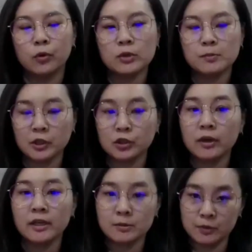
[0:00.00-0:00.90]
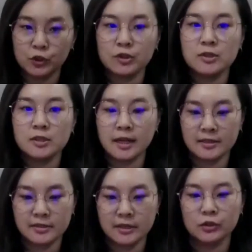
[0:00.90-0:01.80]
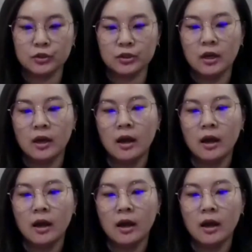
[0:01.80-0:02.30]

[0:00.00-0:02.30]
for special exhibitions like such.